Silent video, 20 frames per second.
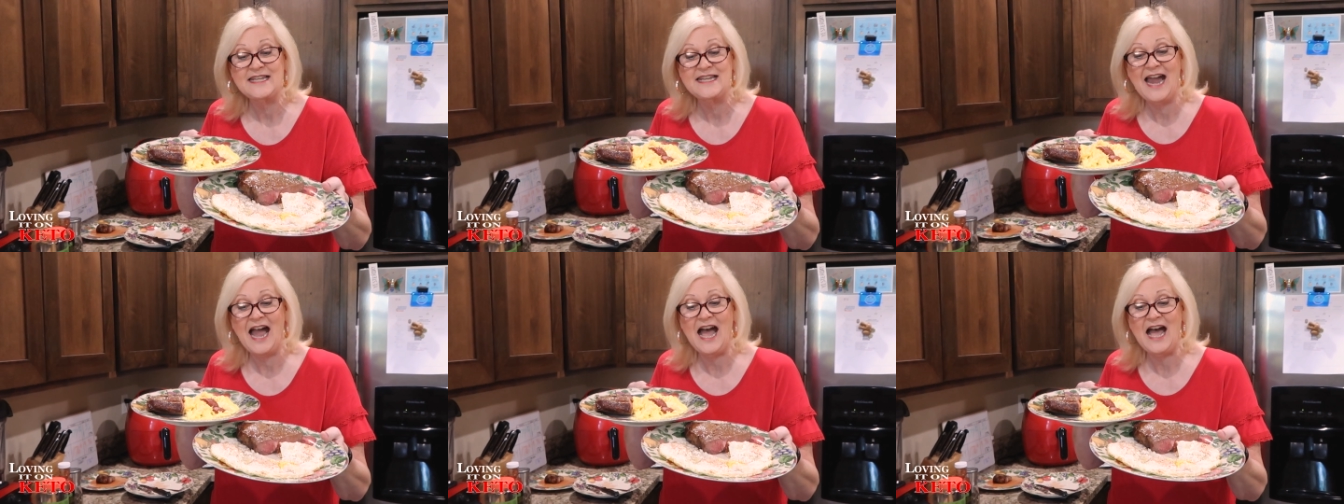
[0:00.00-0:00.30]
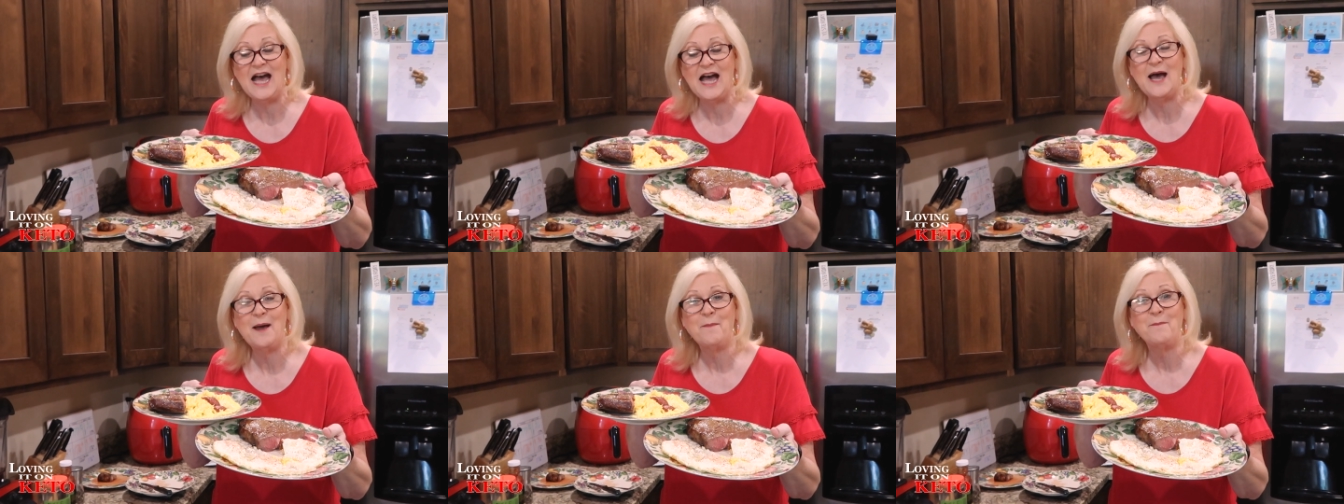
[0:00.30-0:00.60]

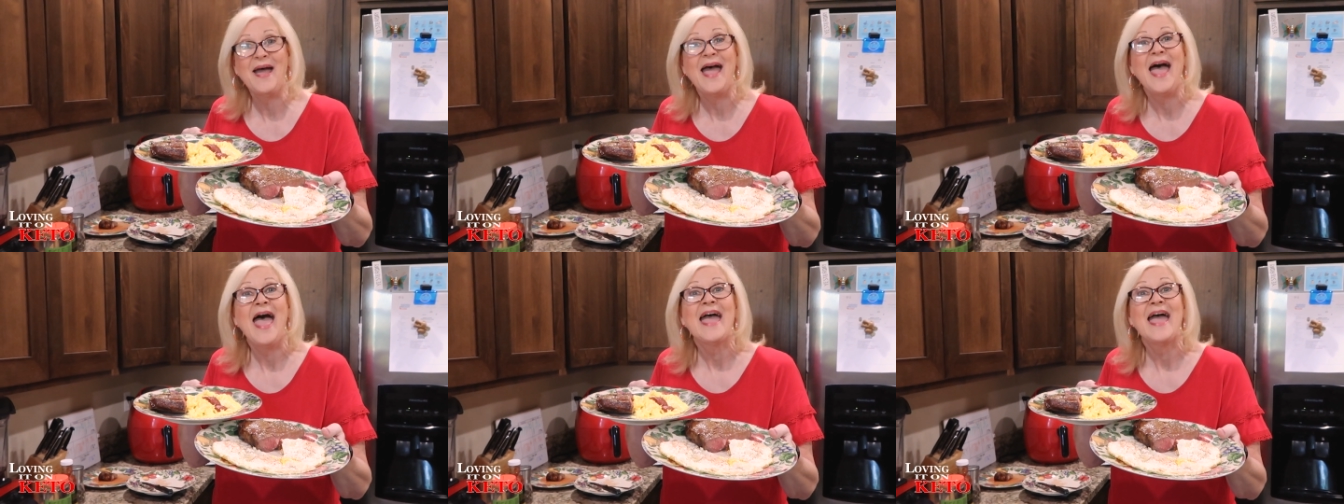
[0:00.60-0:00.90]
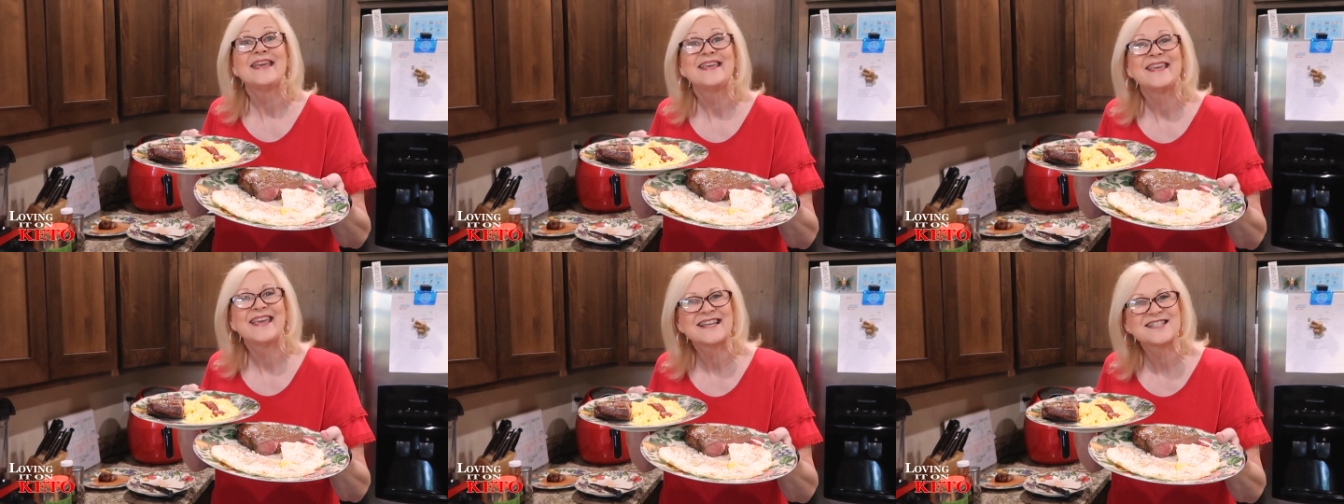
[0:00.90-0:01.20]
Yum.
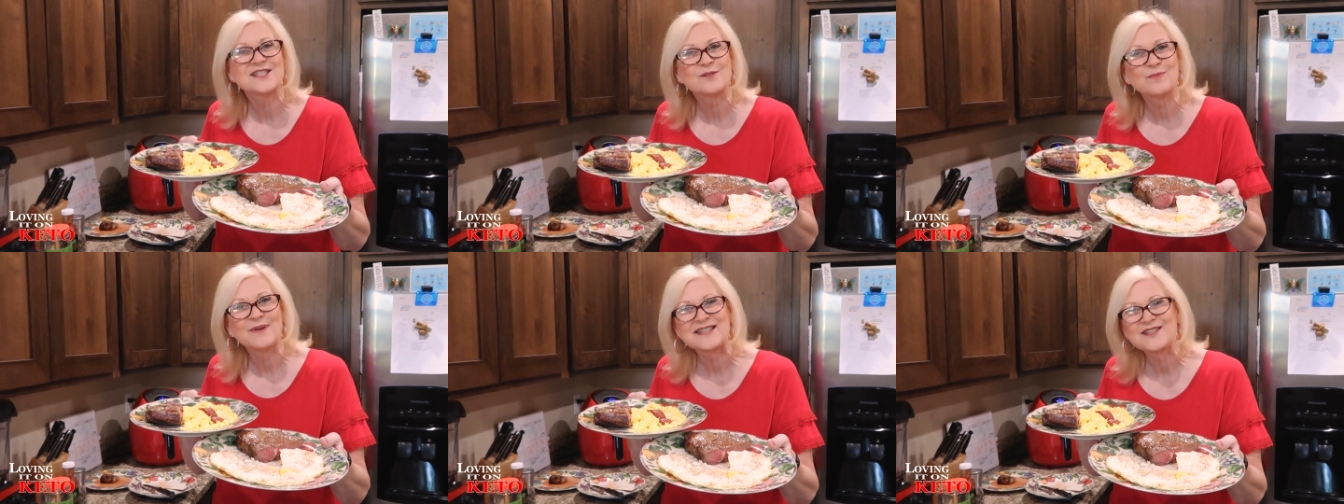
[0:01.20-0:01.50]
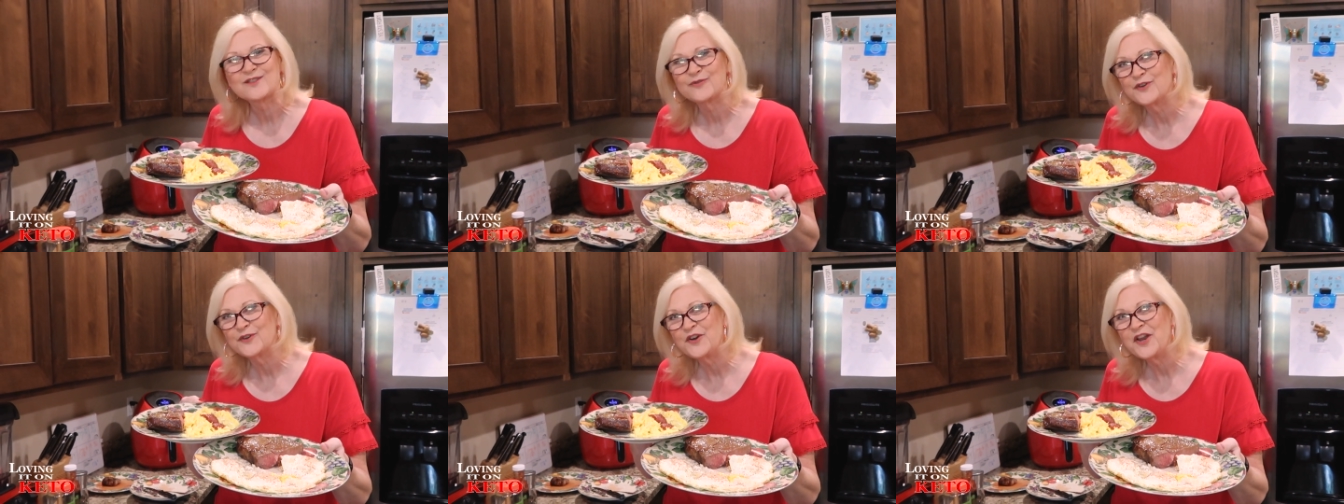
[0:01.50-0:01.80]
Guess
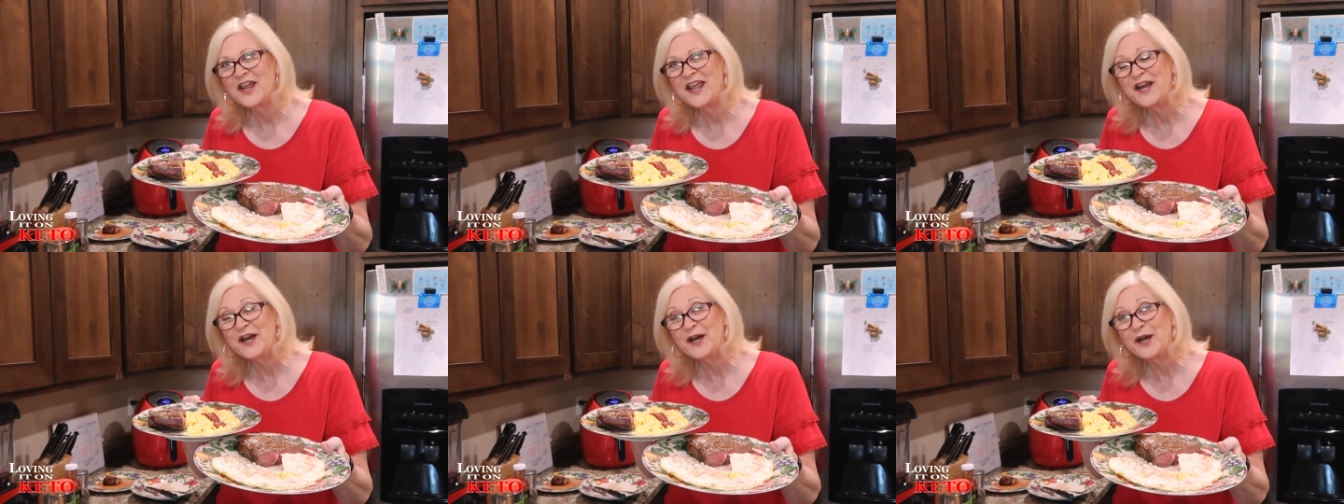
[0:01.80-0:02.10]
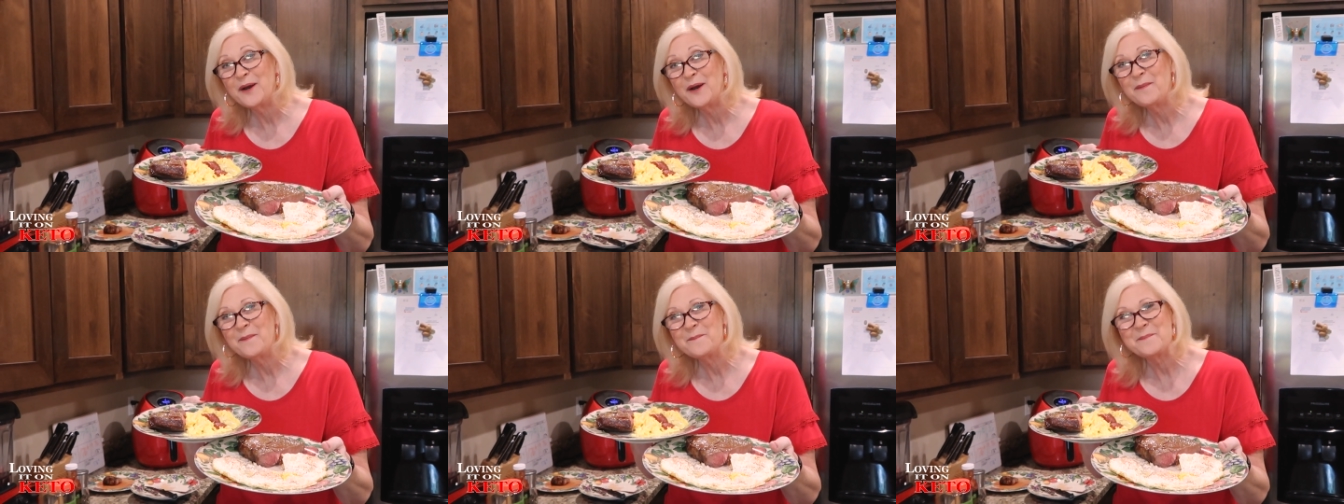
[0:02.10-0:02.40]
what's for
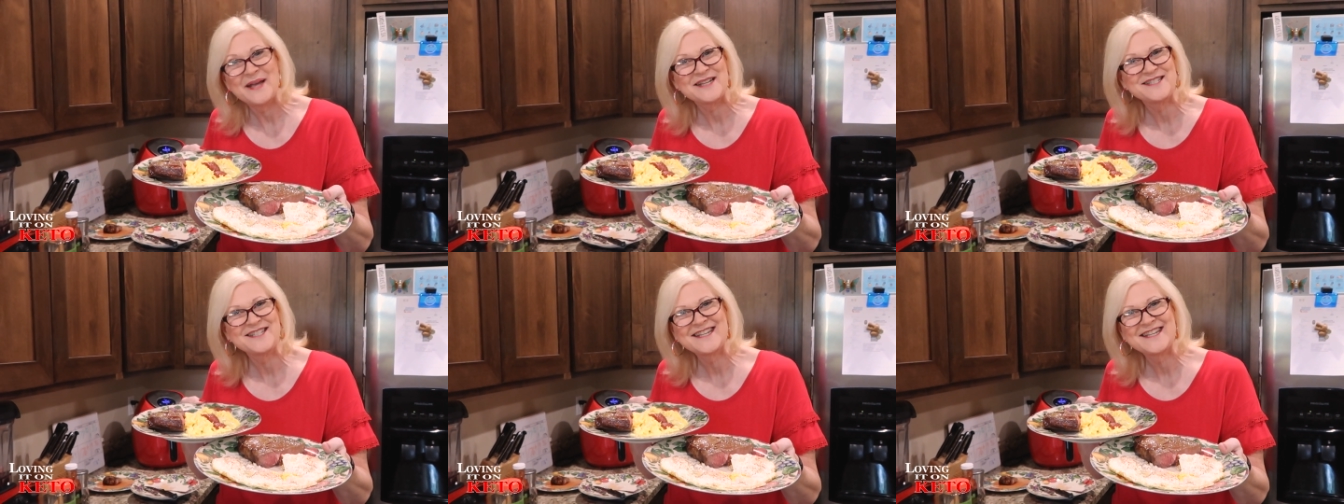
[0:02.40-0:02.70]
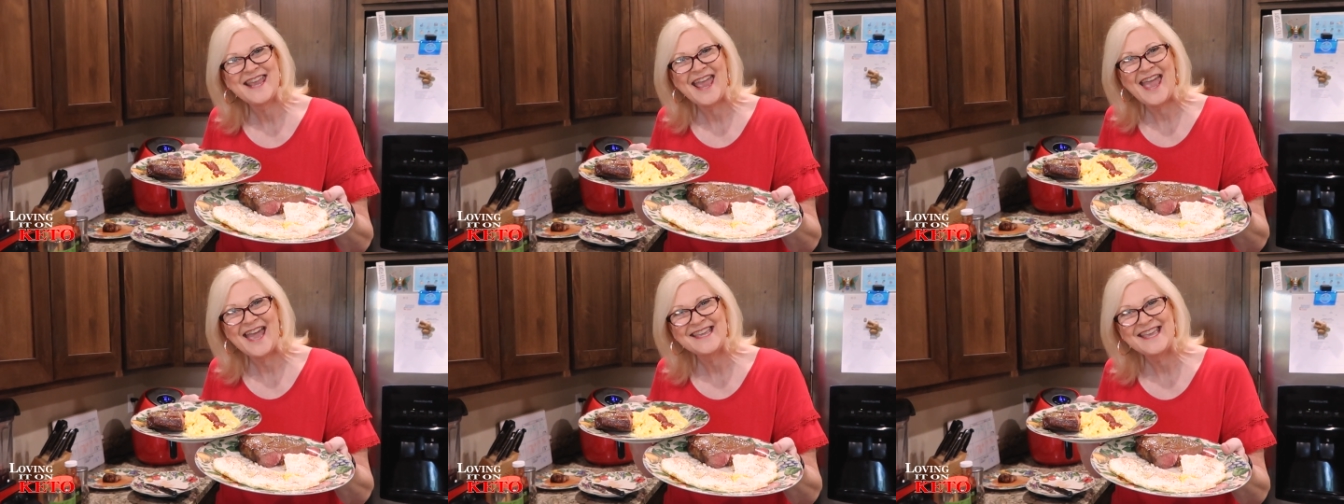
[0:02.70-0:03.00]
dinner? Bet you
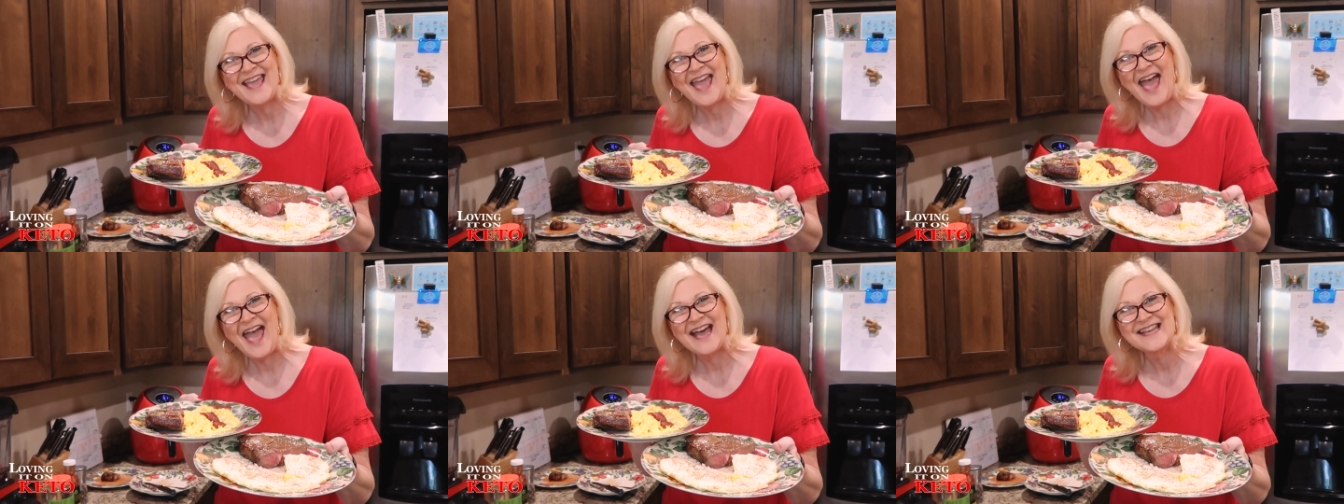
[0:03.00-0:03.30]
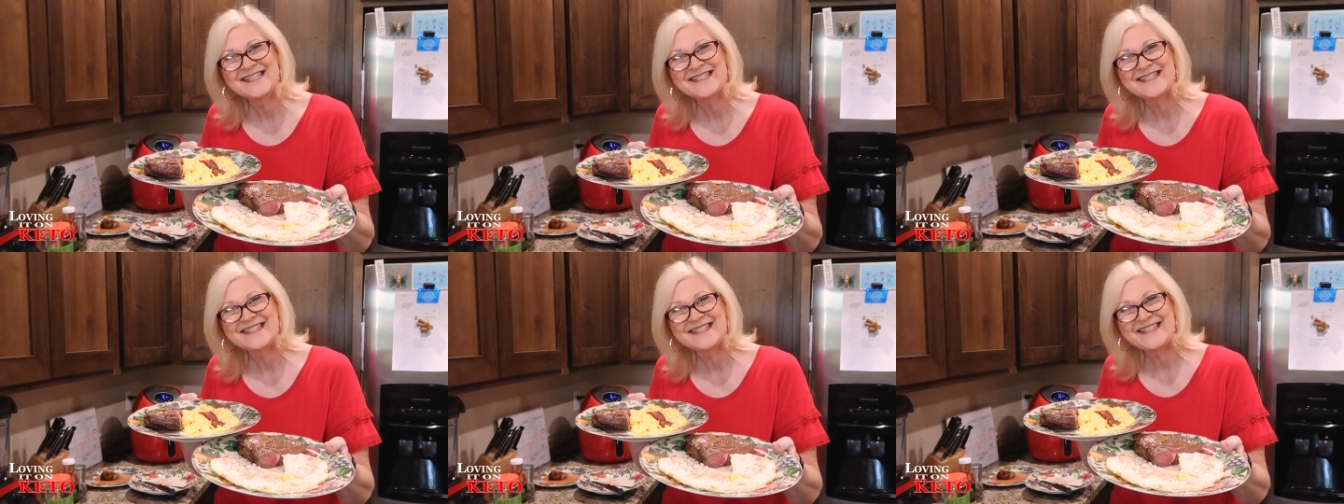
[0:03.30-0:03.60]
can't
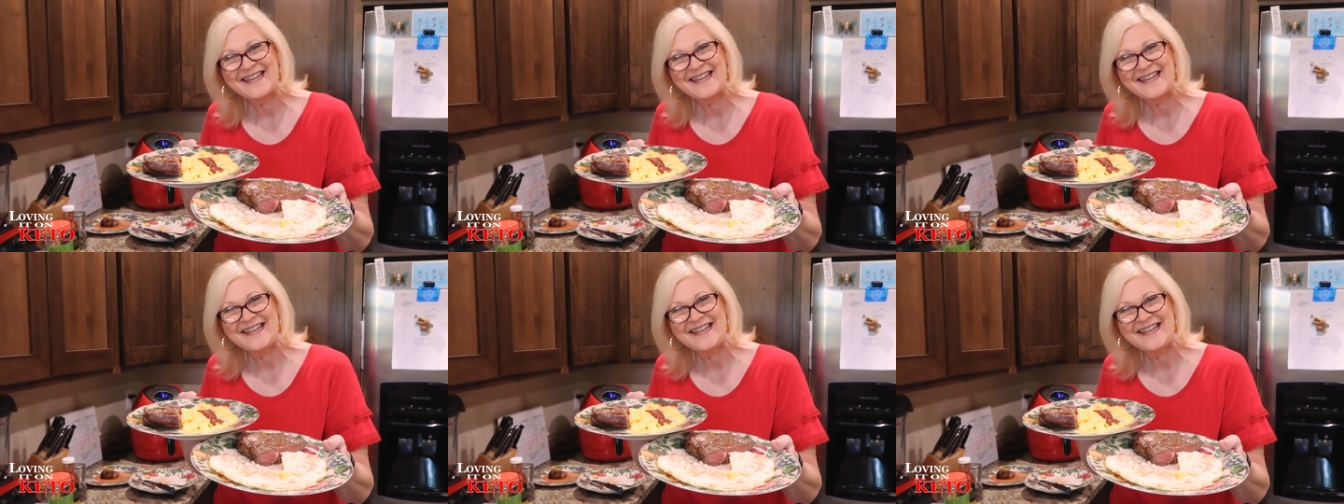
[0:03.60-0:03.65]
guess.